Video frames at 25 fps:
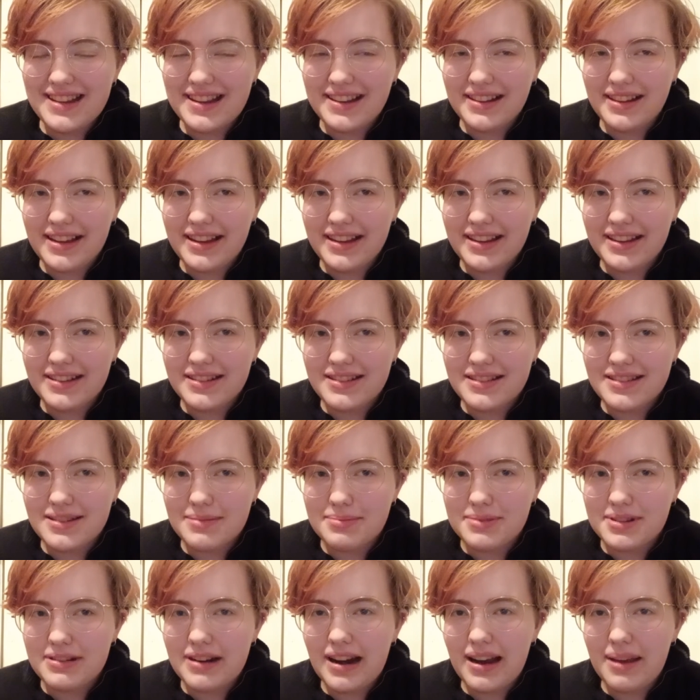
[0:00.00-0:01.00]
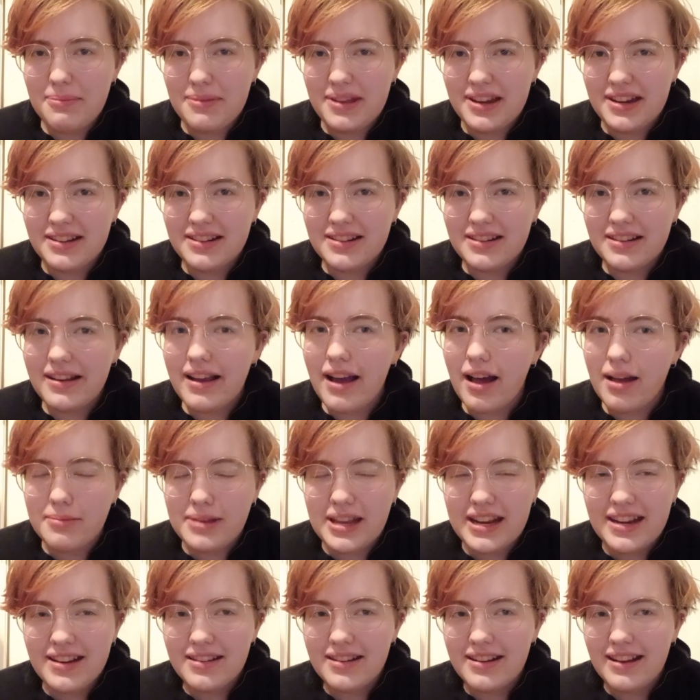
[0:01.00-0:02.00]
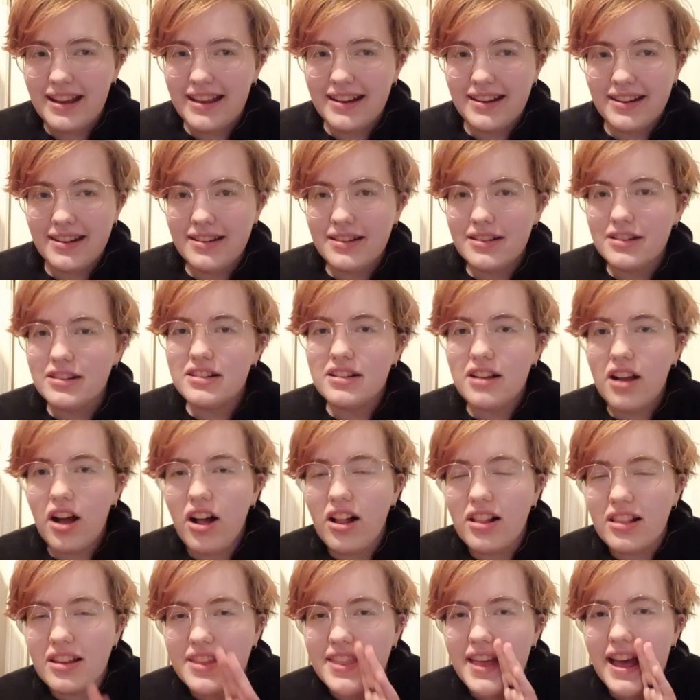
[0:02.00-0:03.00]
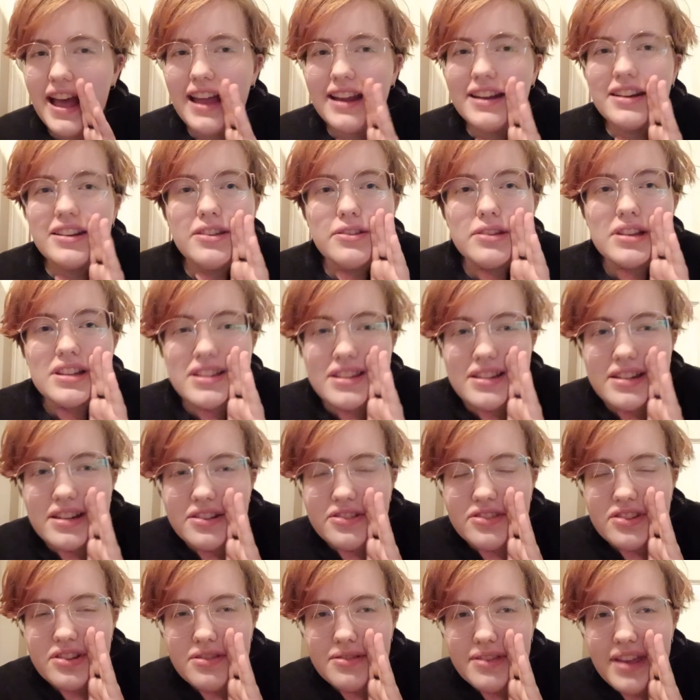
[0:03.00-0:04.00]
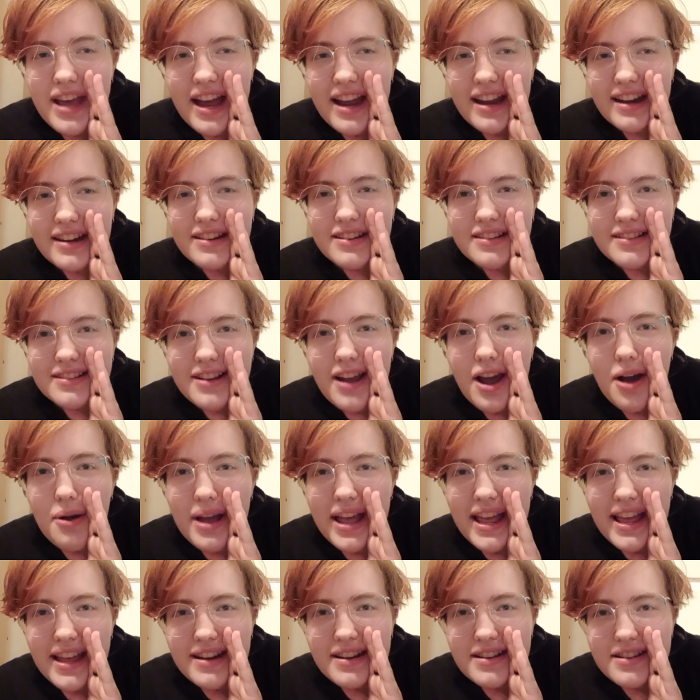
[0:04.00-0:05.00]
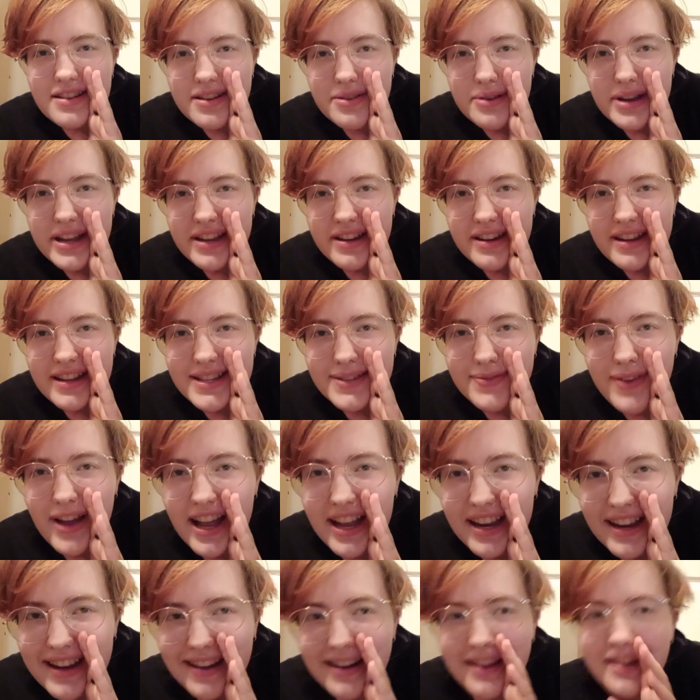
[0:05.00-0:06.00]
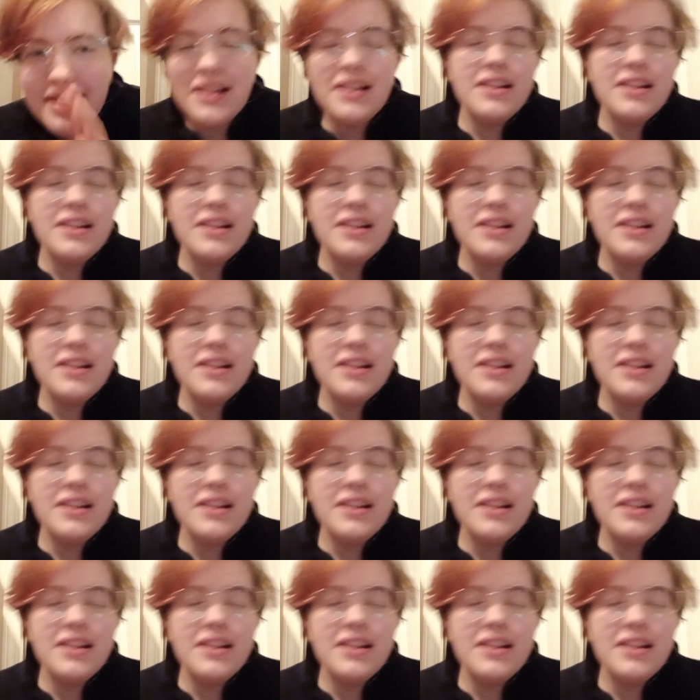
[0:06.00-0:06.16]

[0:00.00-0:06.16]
like and subscribe and comment and all of that, you can still do that. Go ahead and do it. It's fine.